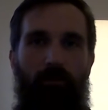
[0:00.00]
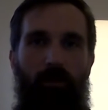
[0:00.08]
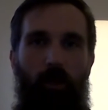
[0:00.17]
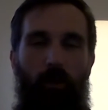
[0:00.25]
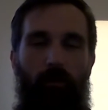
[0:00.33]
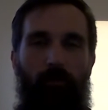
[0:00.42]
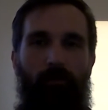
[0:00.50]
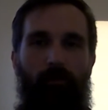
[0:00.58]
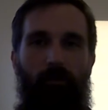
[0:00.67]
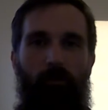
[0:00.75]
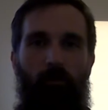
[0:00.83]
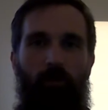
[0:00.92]
So
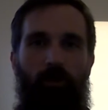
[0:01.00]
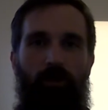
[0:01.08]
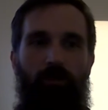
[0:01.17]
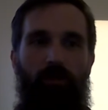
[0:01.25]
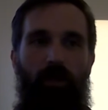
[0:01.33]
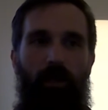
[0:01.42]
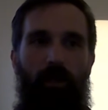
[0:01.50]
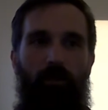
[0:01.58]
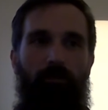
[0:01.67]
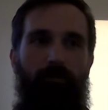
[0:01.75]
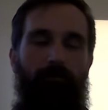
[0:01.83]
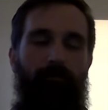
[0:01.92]
wish you good
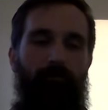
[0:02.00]
health,